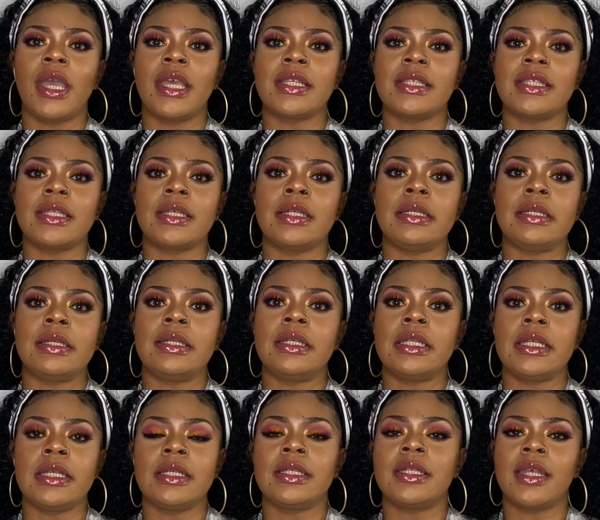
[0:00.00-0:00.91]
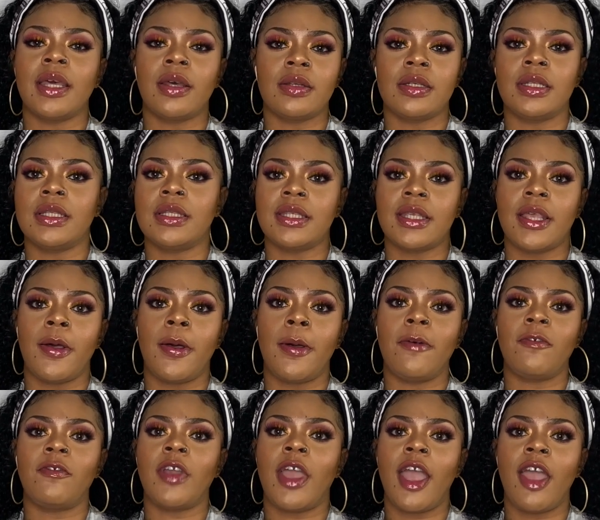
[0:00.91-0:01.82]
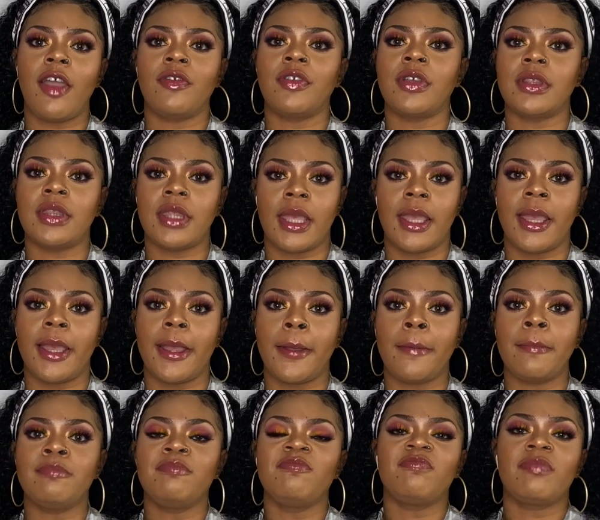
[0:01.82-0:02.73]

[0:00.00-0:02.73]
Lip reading: into detail of everything